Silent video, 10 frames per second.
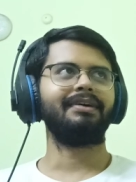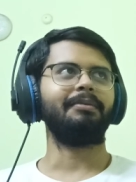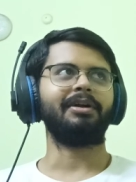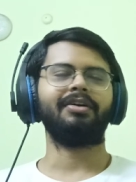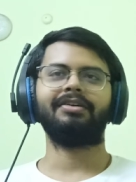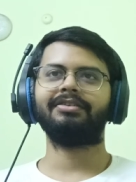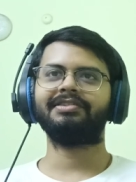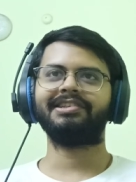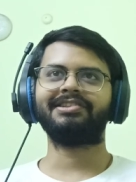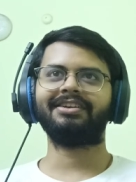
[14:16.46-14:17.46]
Oh my god,
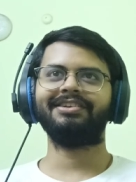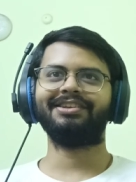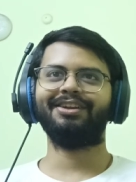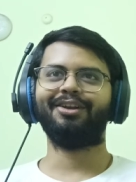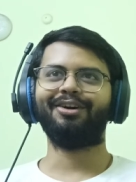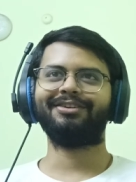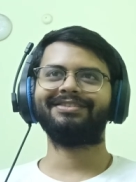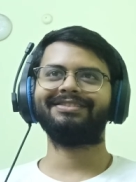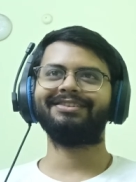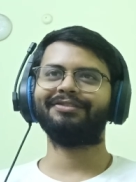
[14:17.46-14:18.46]
your sister has a
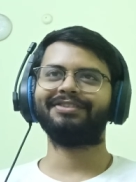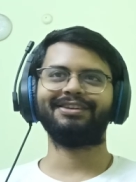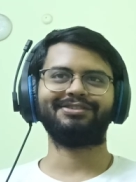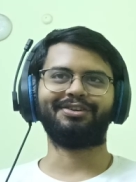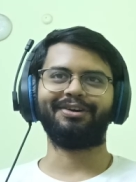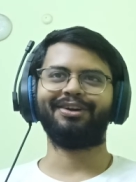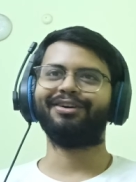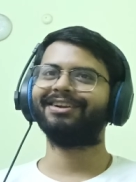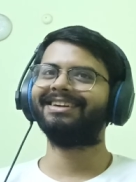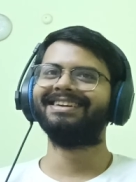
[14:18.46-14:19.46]
lot of things going
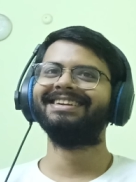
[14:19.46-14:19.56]
on.